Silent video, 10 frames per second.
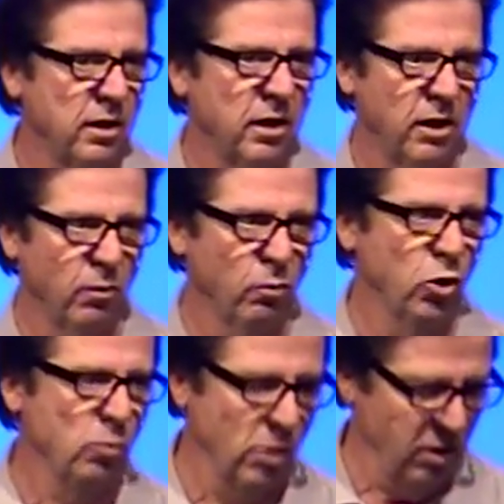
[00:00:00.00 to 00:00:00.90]
uh,
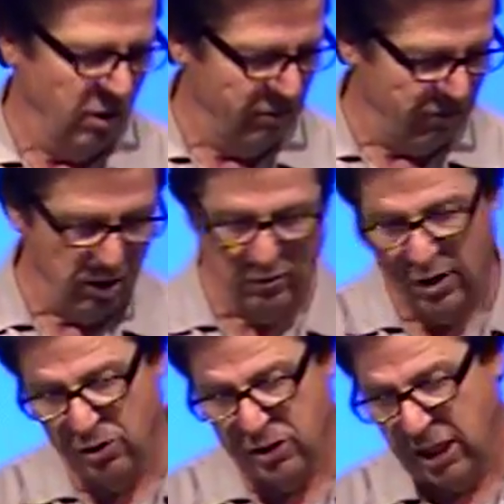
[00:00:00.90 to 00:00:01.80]
room or, or in front of
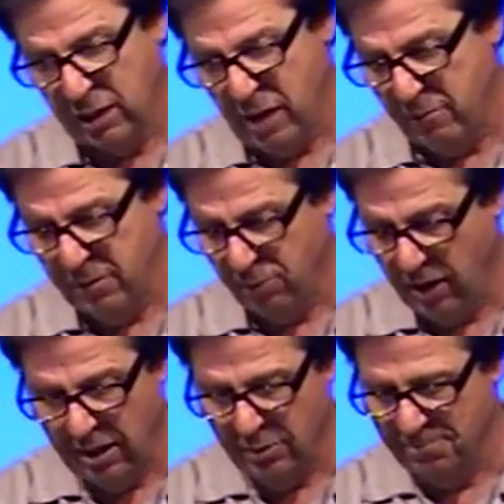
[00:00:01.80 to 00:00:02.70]
others, how they might be prayed.